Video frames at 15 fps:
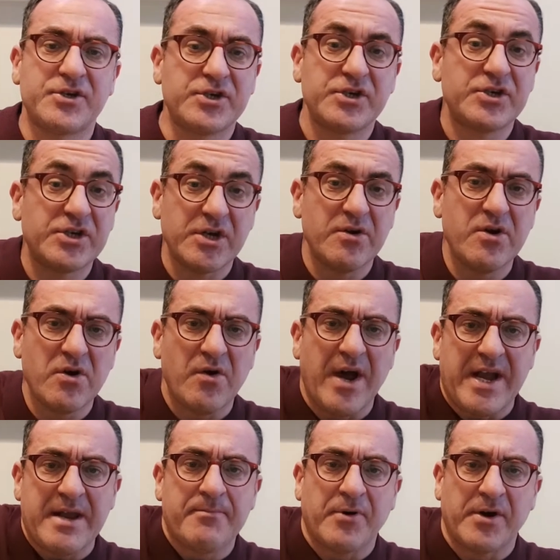Do you know
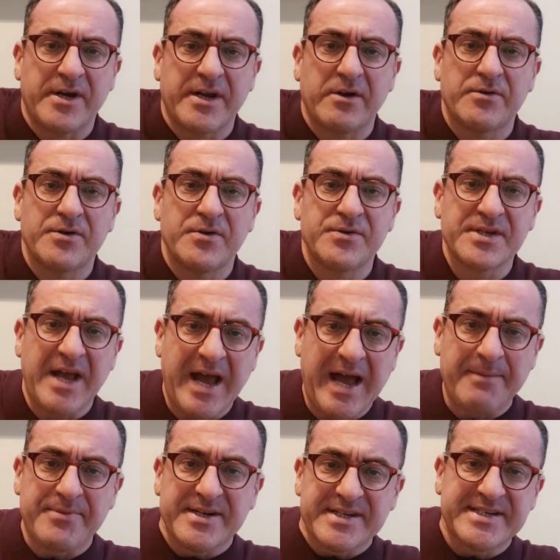anybody whose
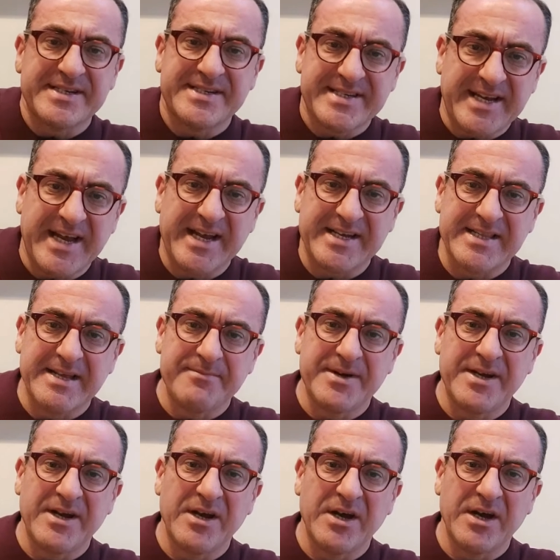habits has taken them
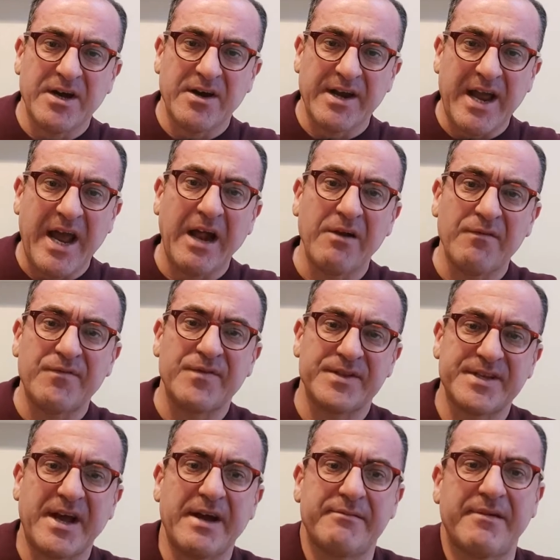in an unhelpful
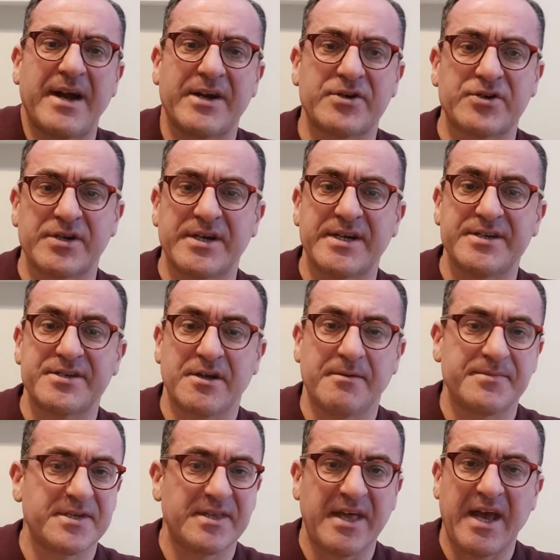direction in
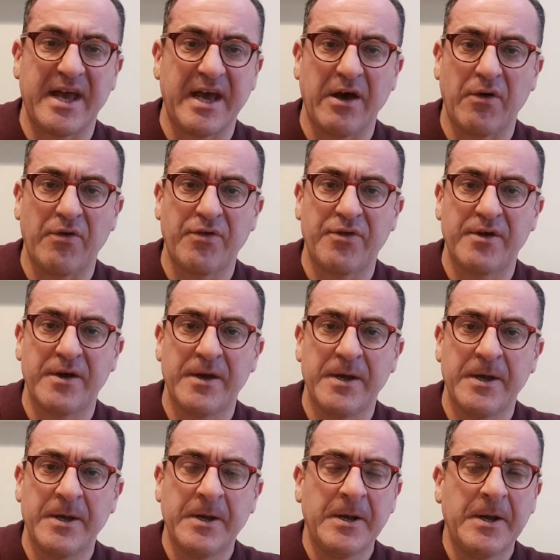terms of their health?
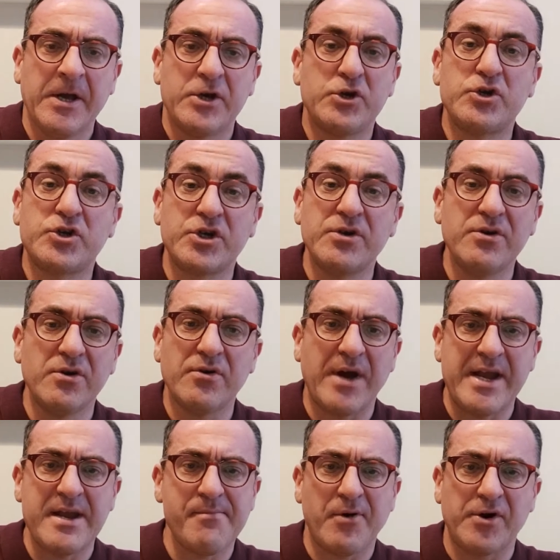Do you know
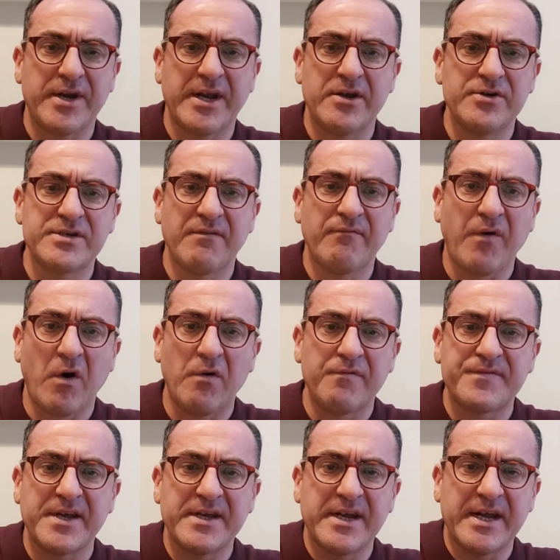anybody who's
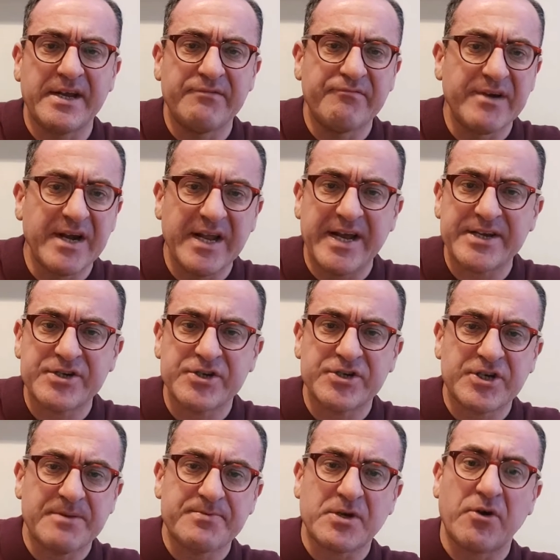involved in
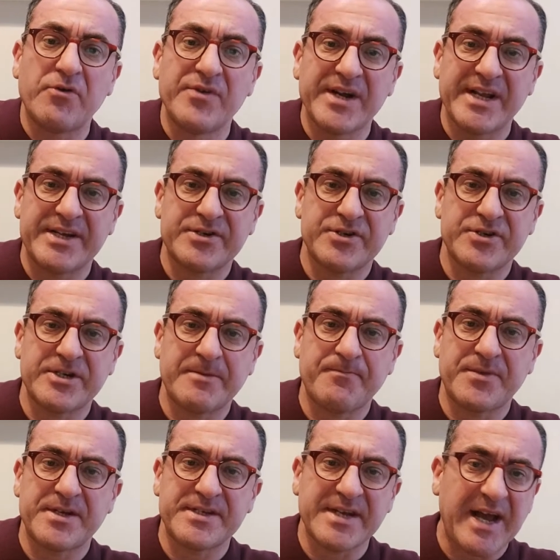relationships or a relationship
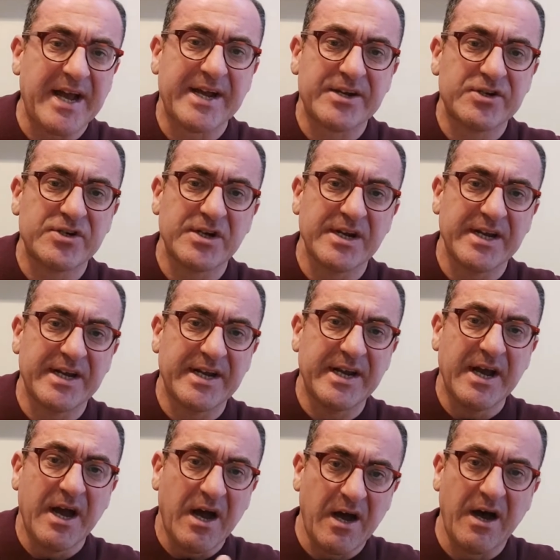that's actually
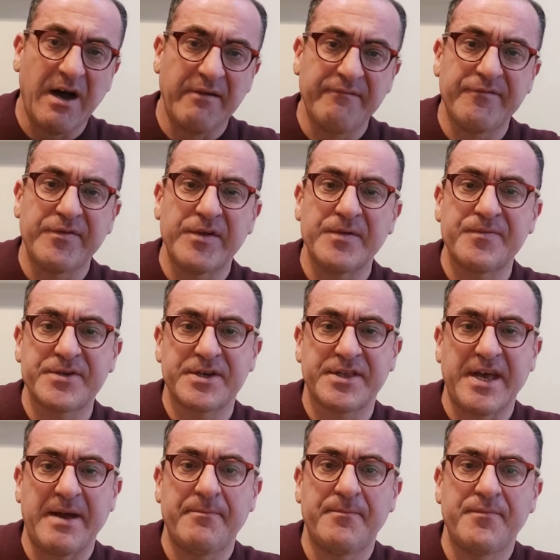harmful to
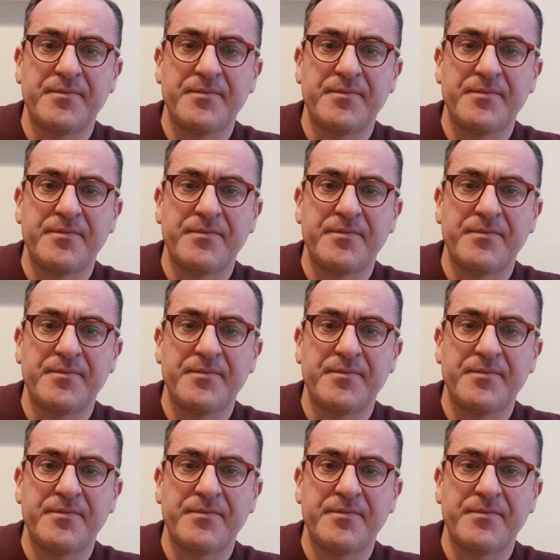them?